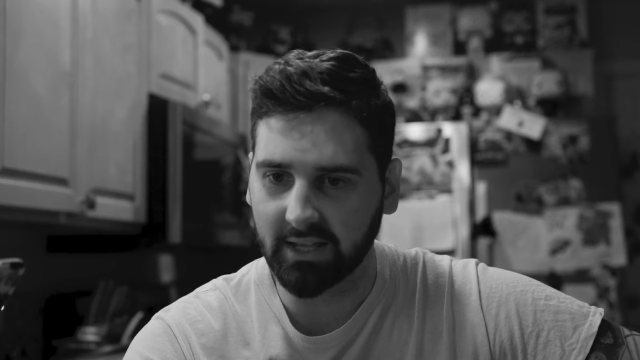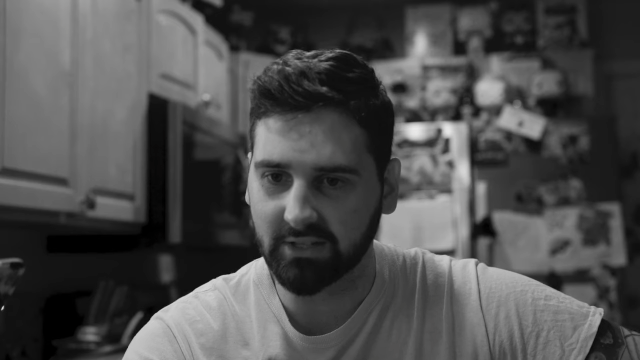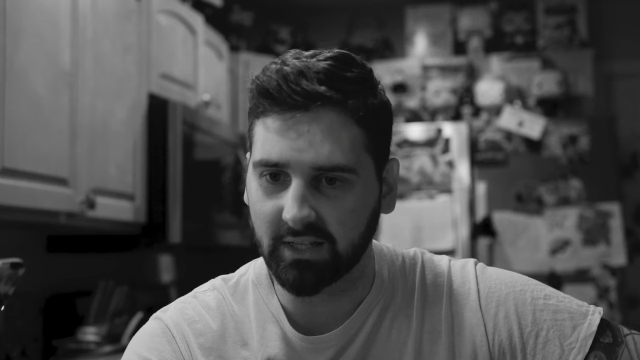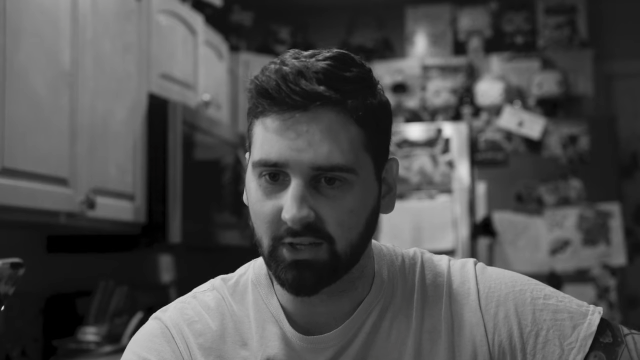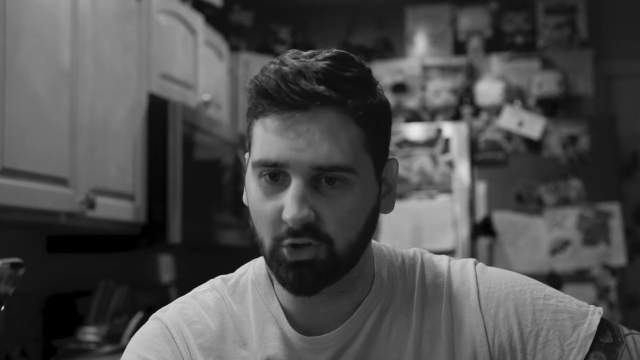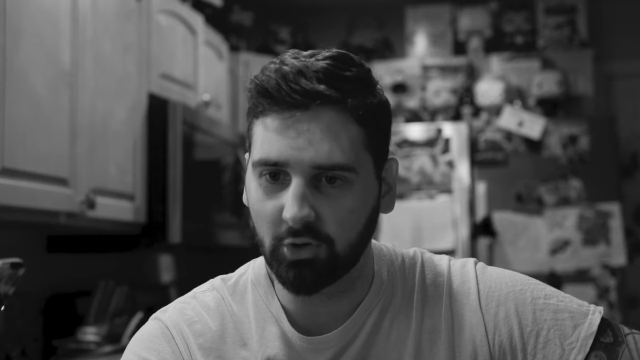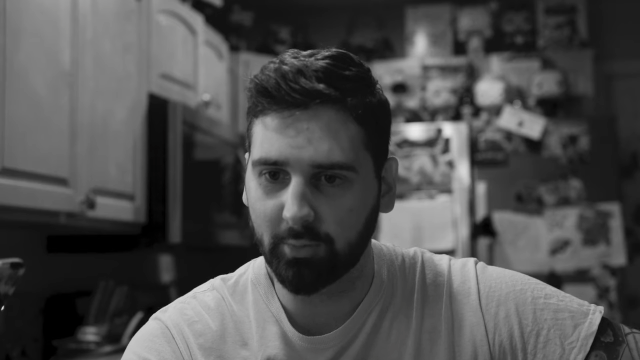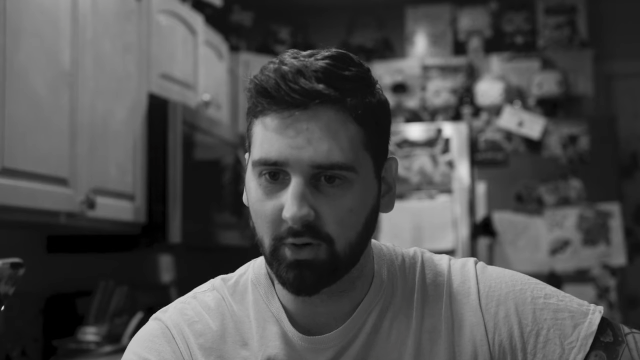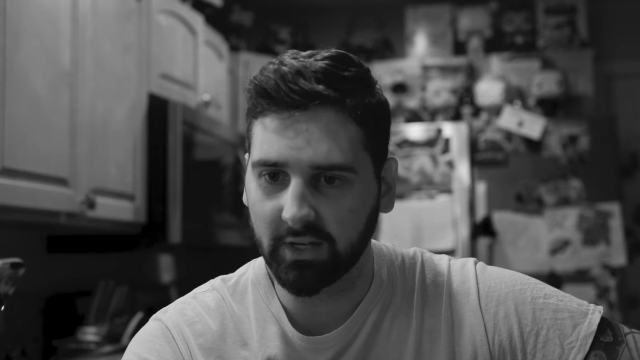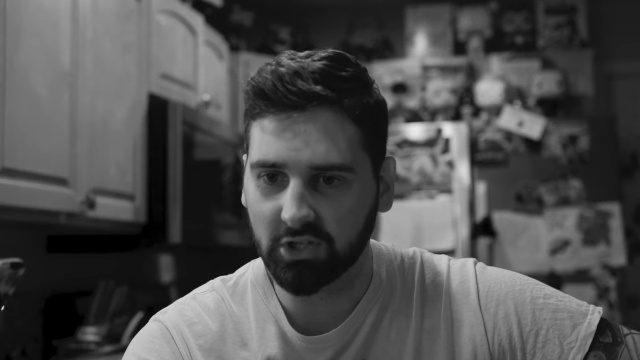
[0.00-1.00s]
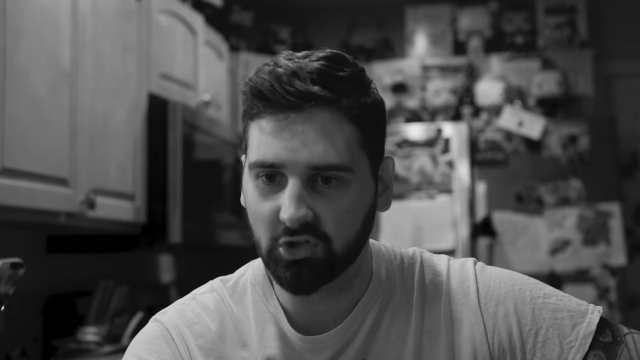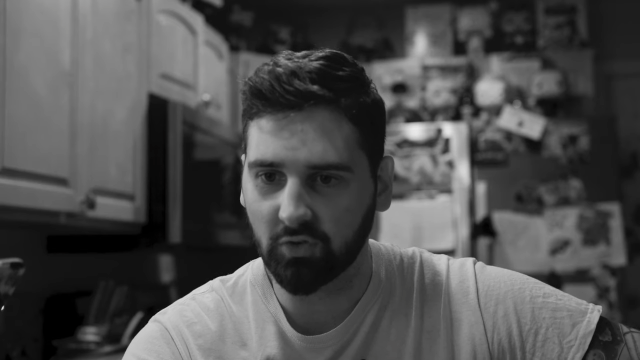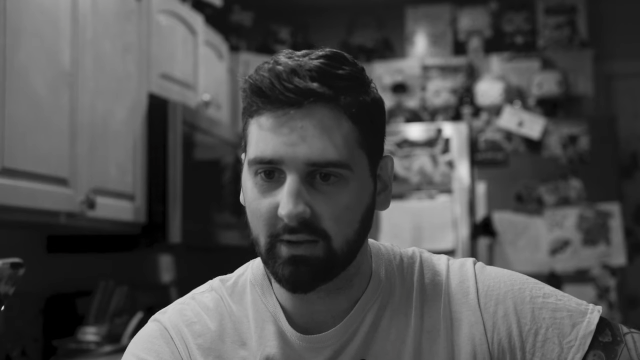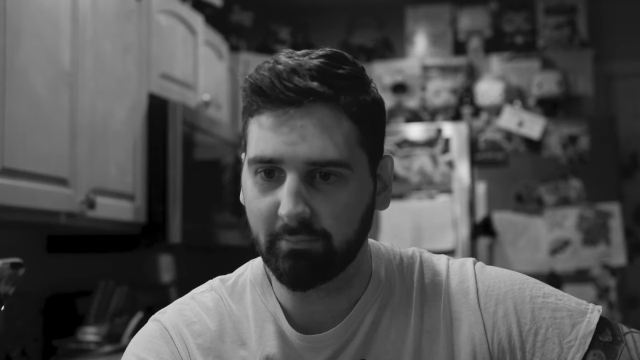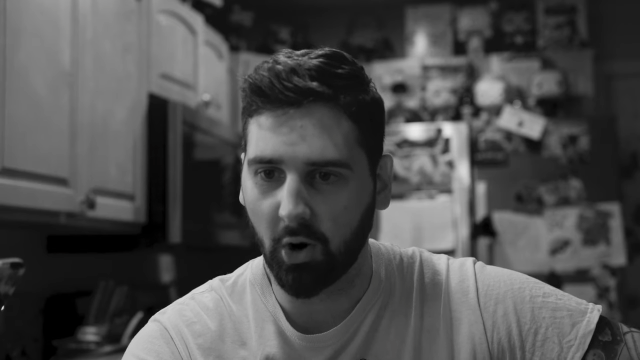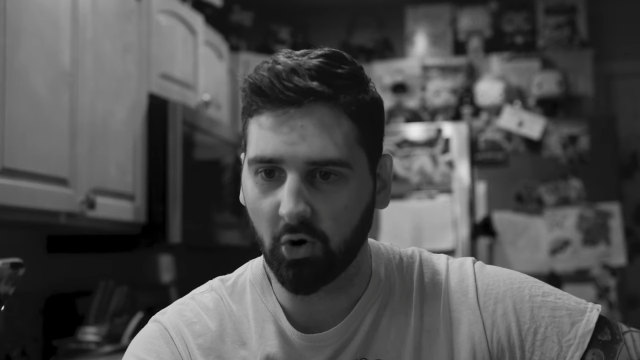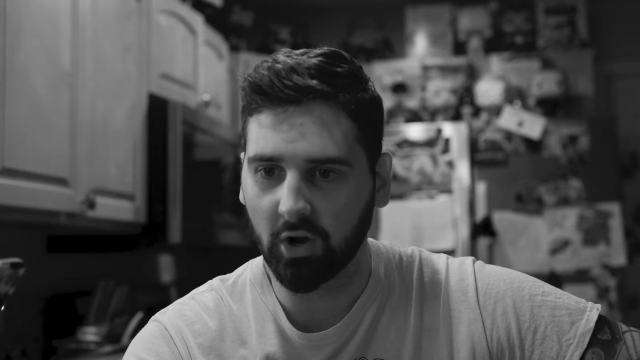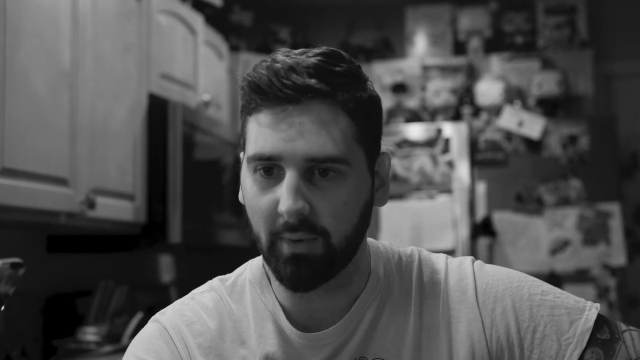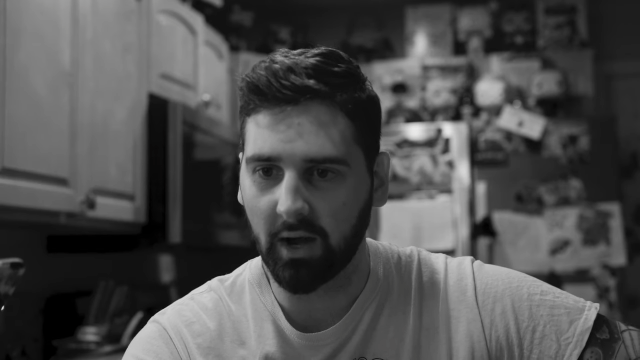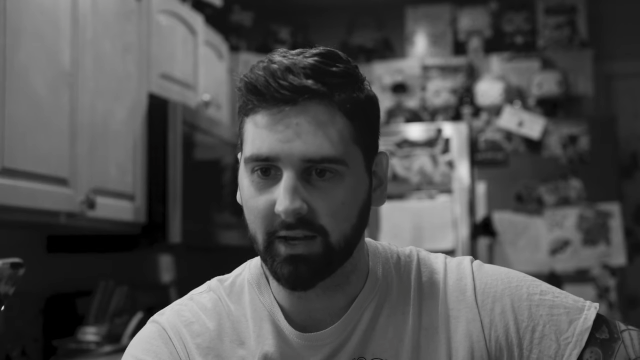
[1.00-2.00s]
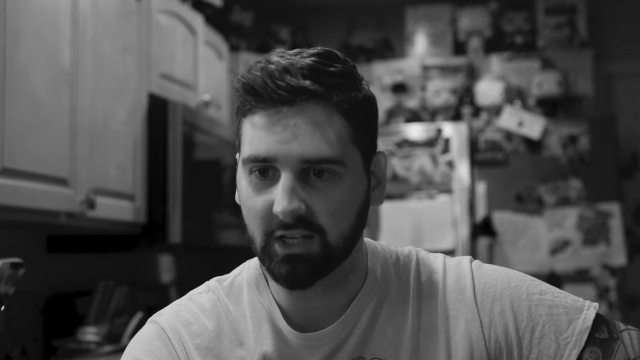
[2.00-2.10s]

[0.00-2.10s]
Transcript: as the Uber Extreme Pokemon